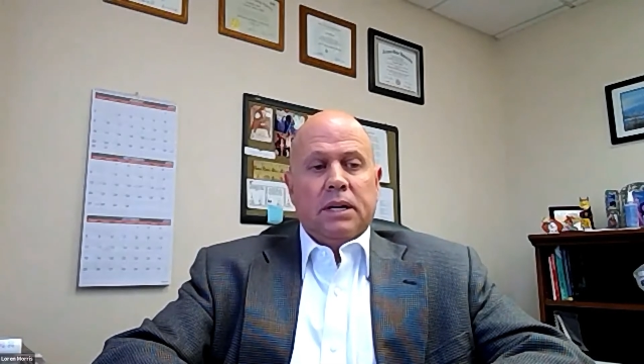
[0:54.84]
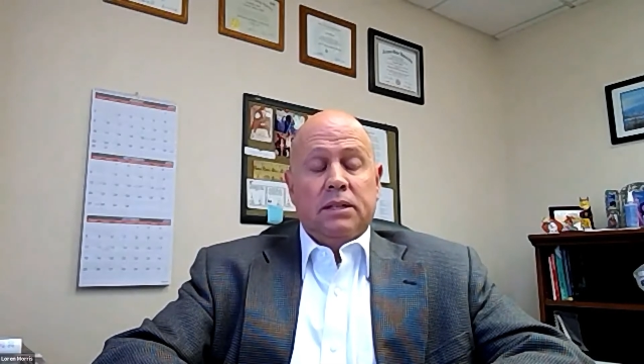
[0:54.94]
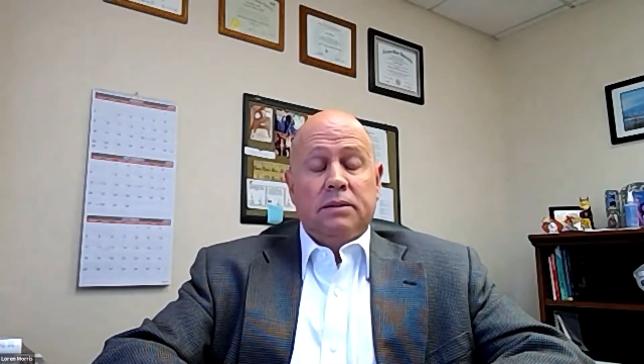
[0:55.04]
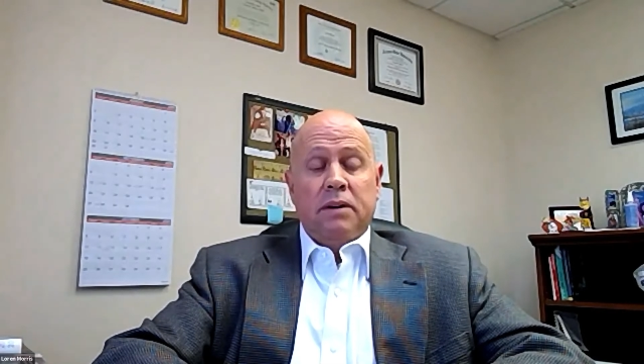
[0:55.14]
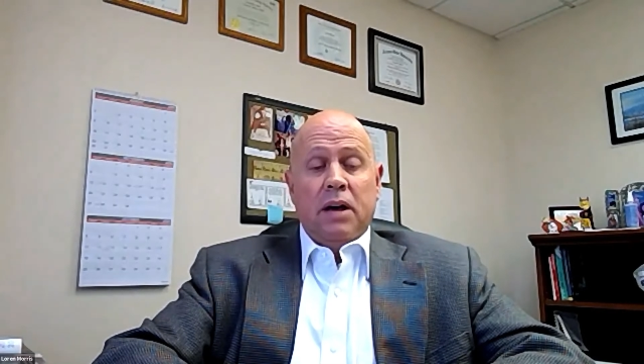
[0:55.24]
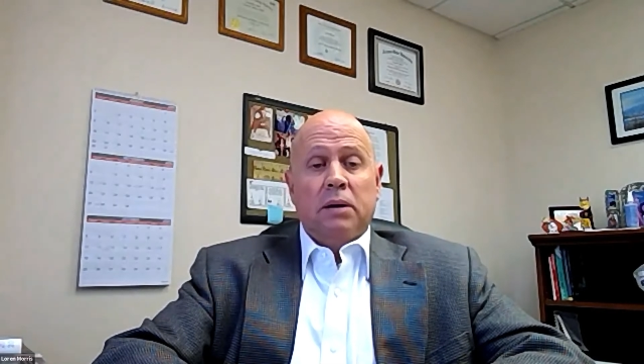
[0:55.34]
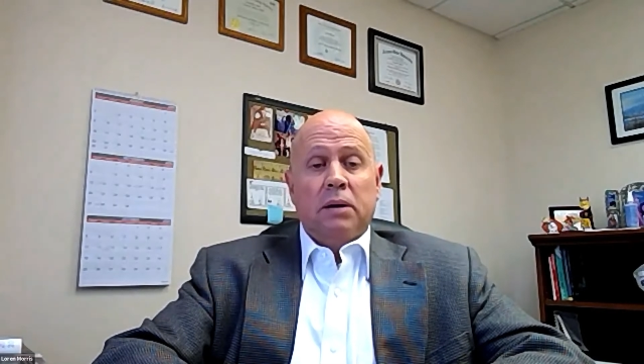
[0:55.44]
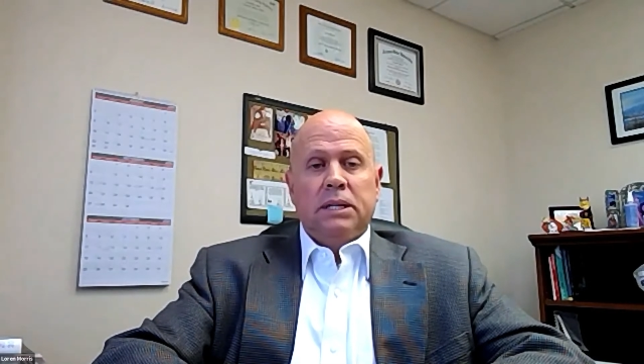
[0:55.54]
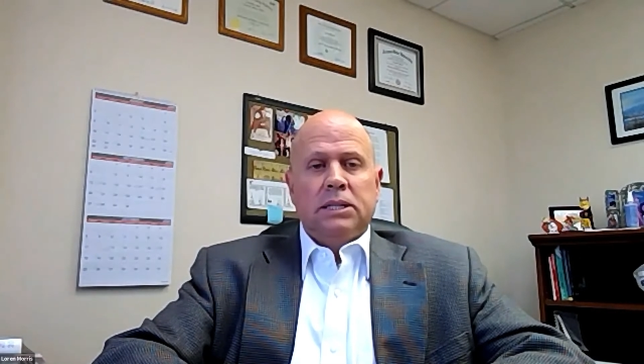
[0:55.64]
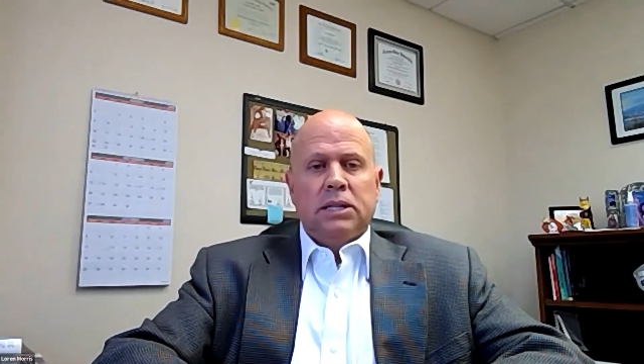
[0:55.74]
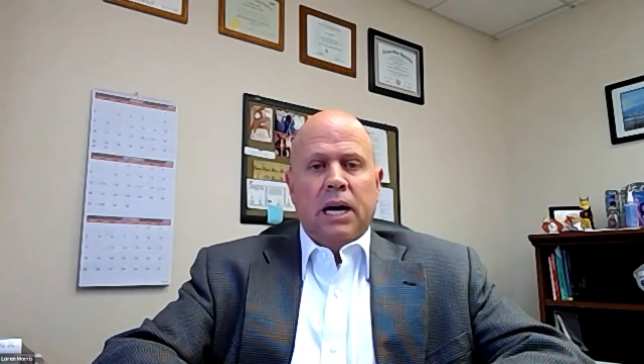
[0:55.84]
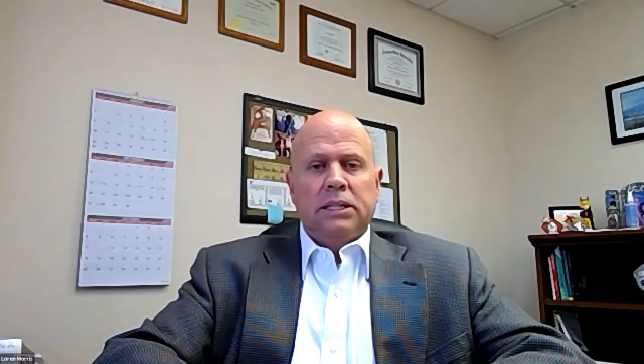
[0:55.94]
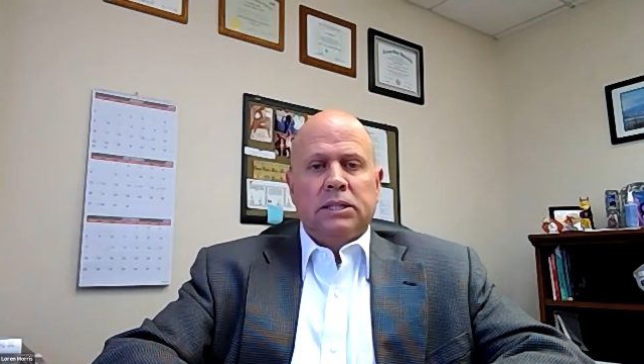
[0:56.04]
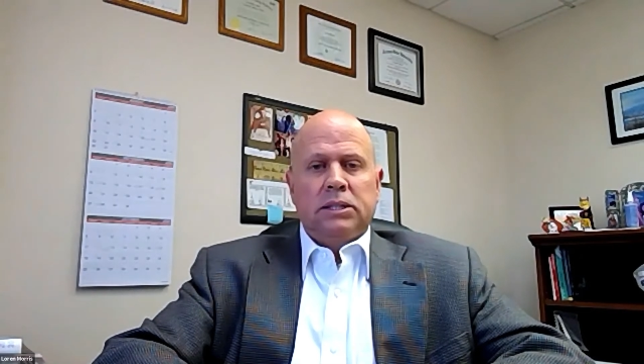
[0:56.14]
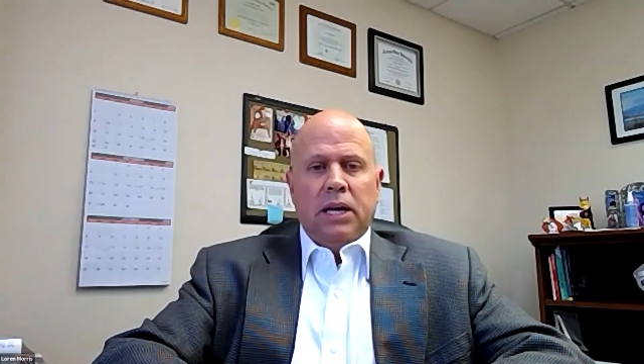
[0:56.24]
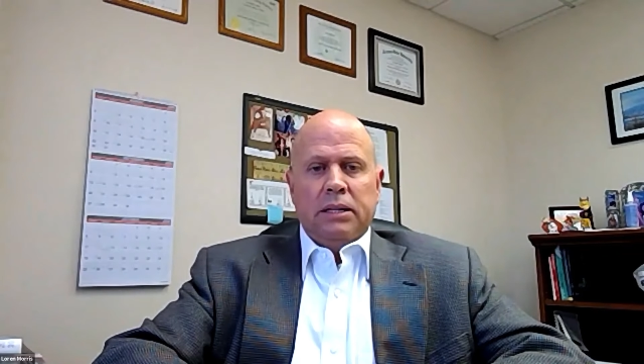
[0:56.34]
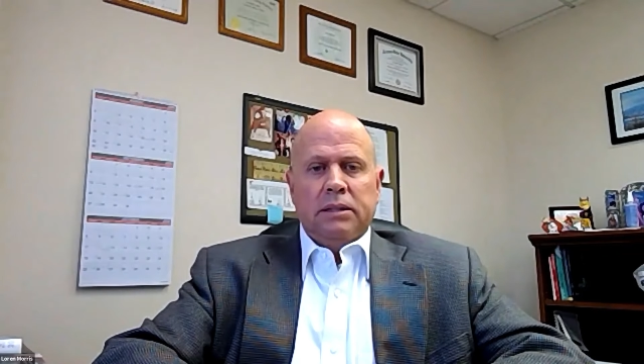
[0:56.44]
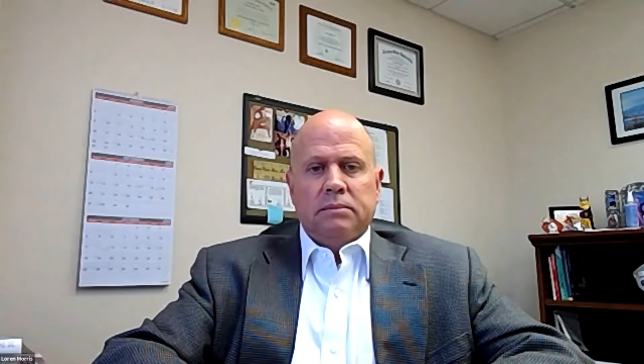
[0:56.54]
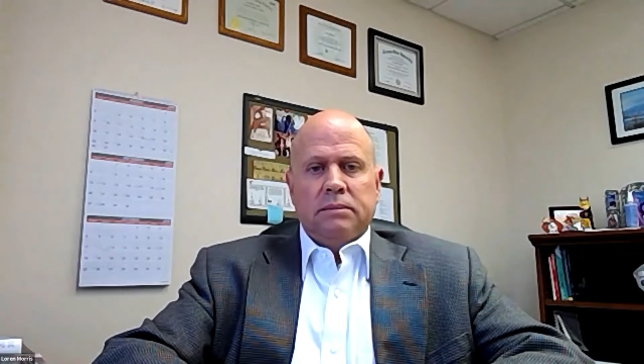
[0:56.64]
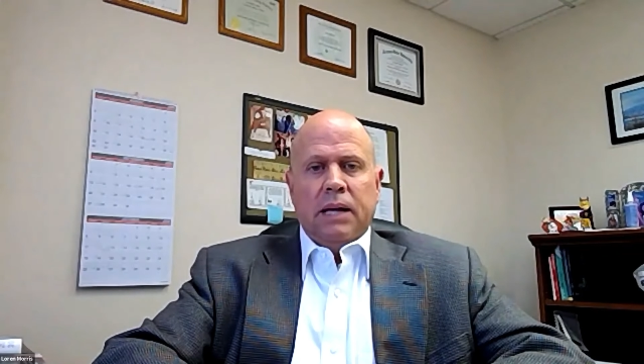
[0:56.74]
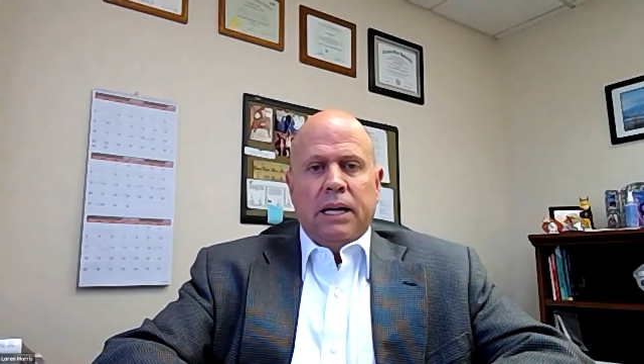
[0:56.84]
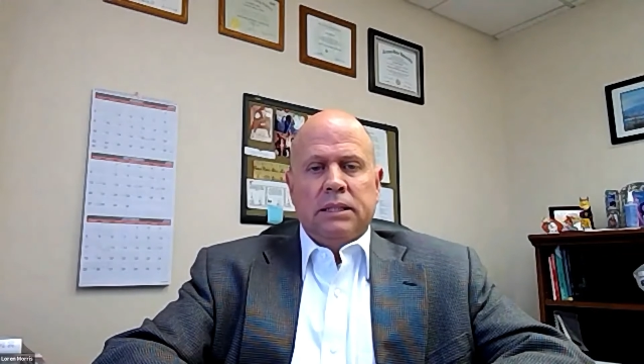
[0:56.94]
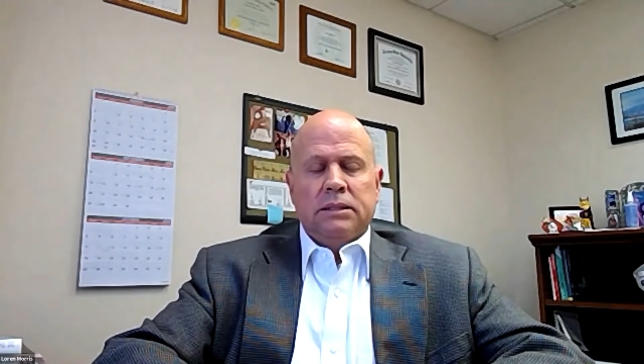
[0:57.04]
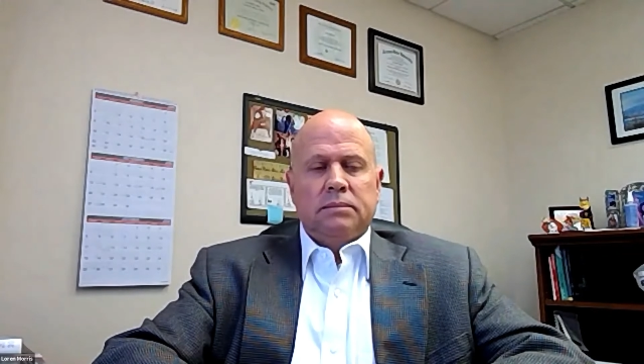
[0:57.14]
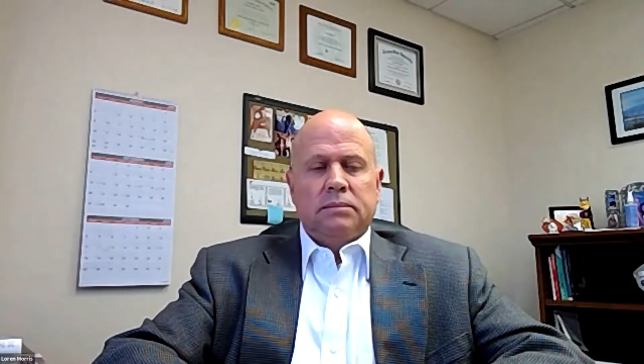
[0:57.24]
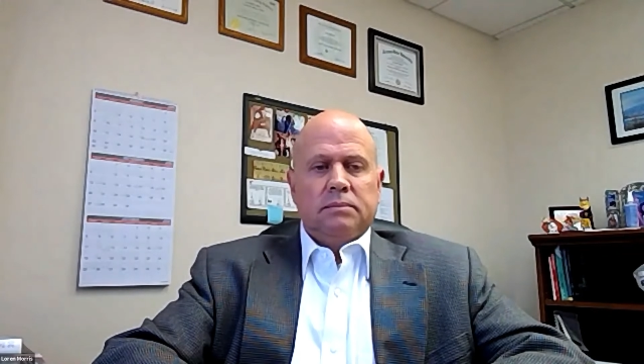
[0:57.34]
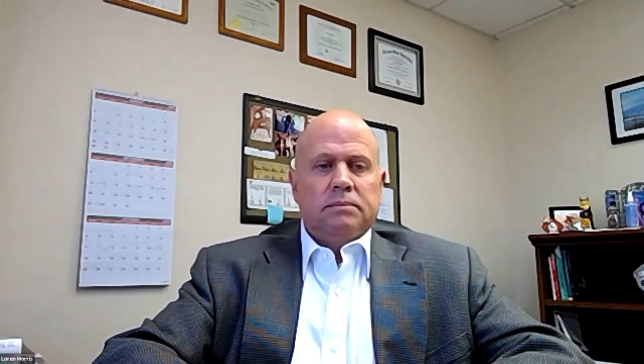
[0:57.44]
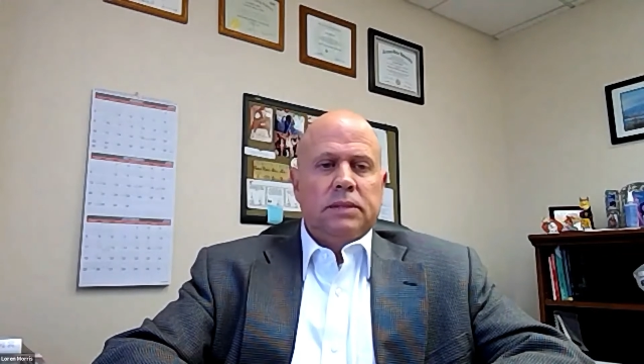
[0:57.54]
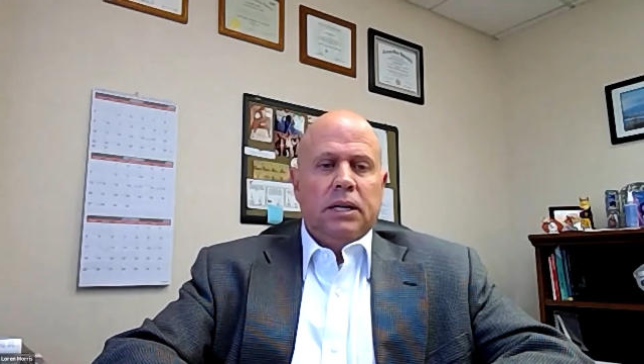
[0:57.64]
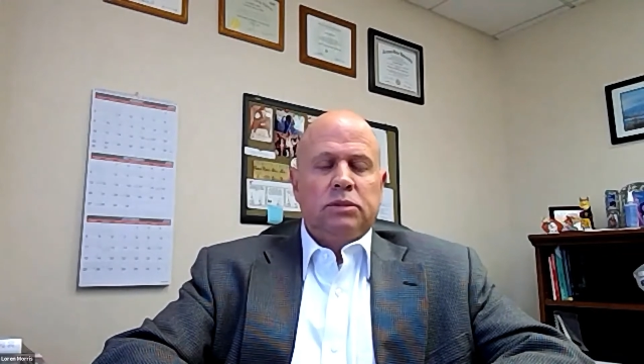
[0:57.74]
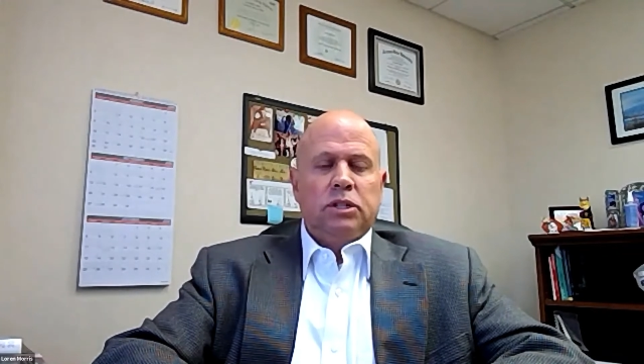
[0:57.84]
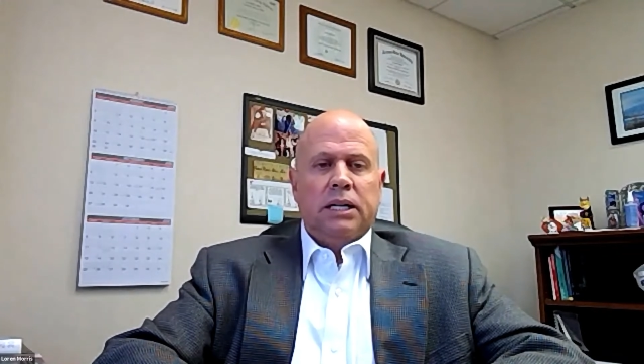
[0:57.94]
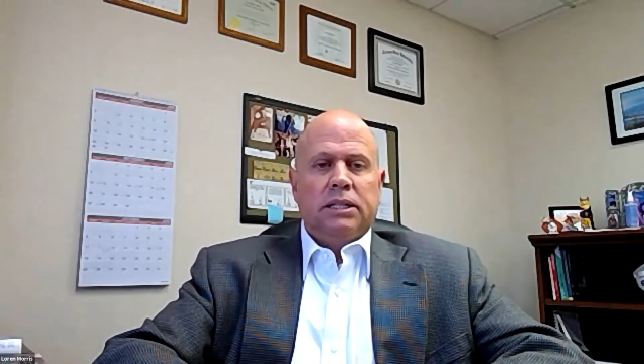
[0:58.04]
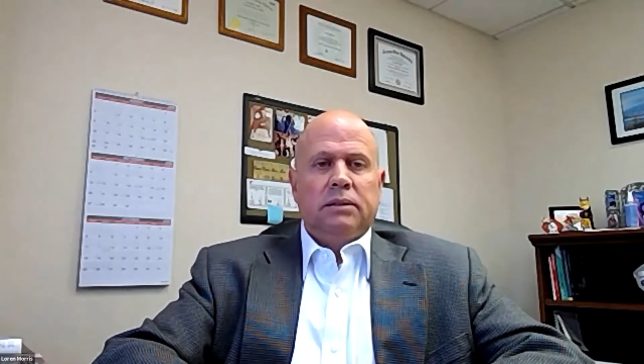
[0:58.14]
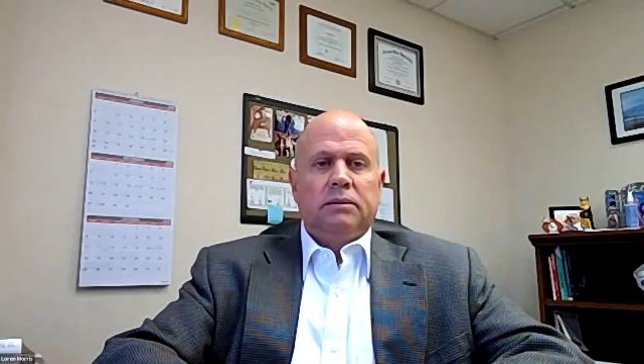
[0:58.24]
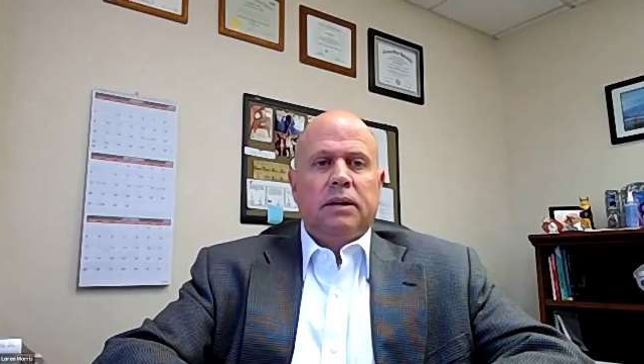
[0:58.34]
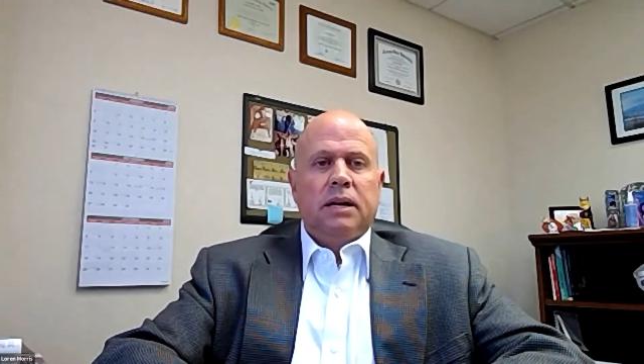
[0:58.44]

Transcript: develop the design intent. That is the objective.